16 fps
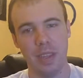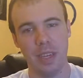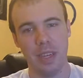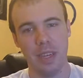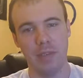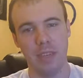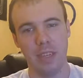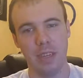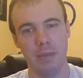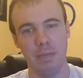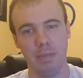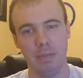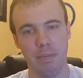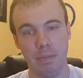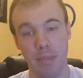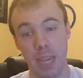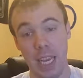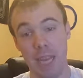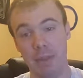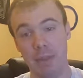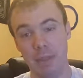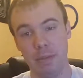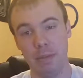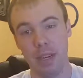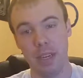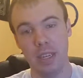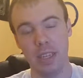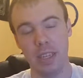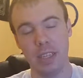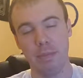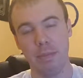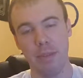of a cannabis
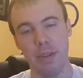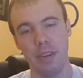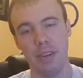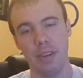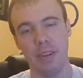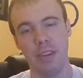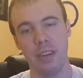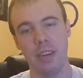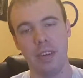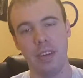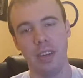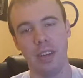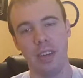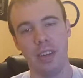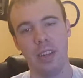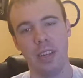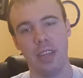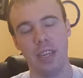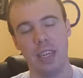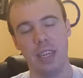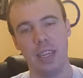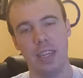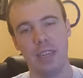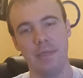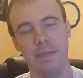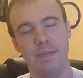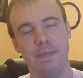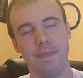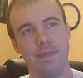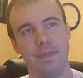product per um,